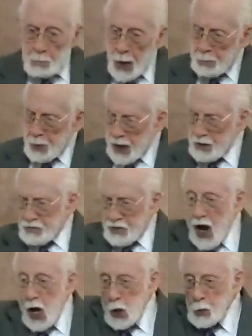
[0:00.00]
but being
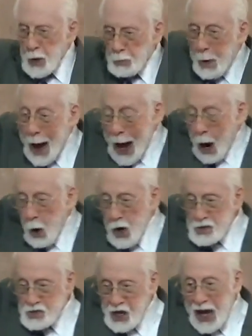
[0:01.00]
filled with power
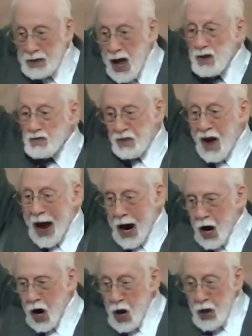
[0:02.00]
and set on
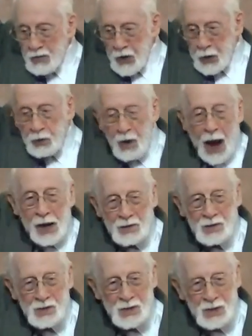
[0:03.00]
fire for
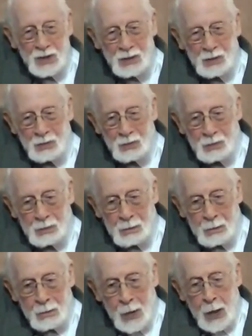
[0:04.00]
Christ.
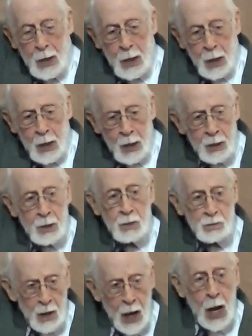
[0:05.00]
It
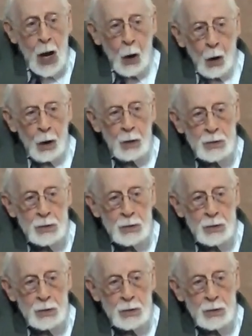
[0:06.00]
is ours